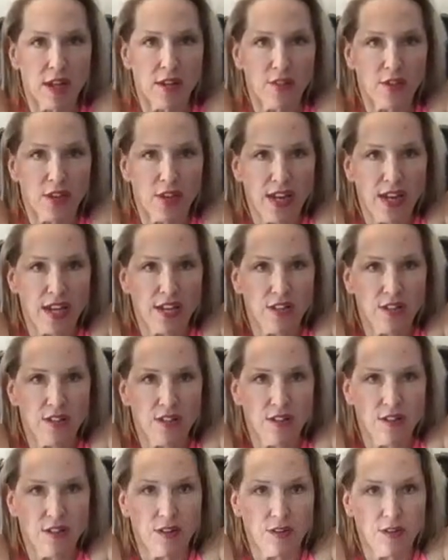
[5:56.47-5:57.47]
Over your head,
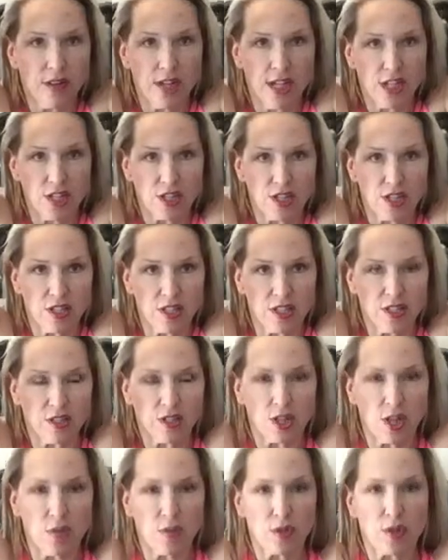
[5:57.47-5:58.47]
right?
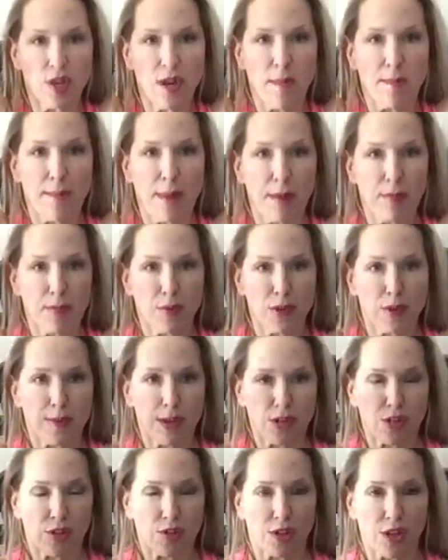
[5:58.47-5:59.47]
Don't bump the
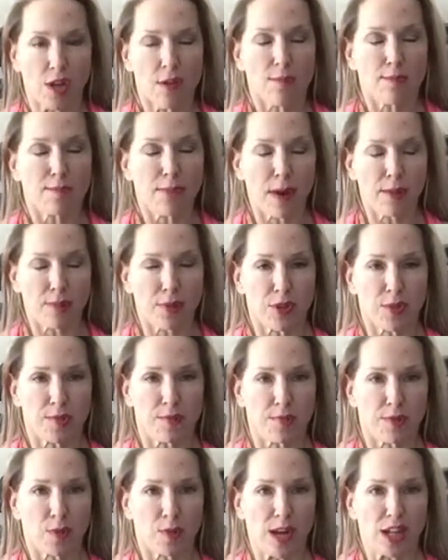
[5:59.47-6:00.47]
muscle, don't
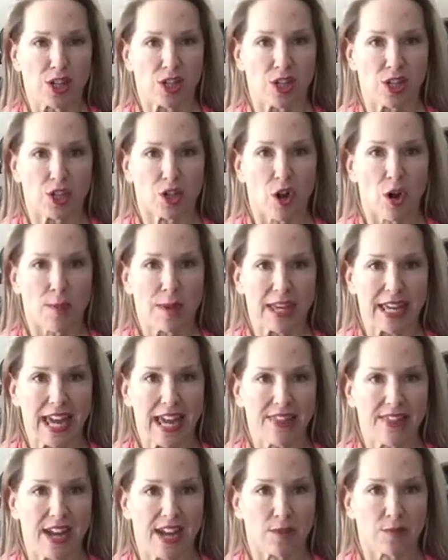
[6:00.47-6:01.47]
bump the weights at the top. Again,
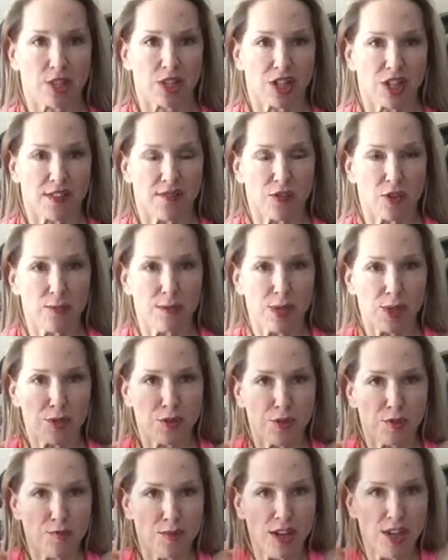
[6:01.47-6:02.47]
that just gives your muscles
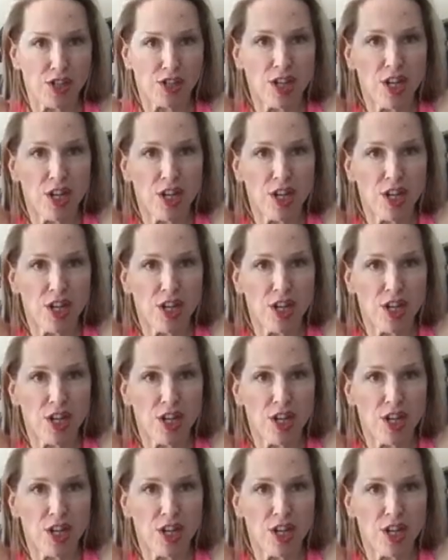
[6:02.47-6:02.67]
a rest.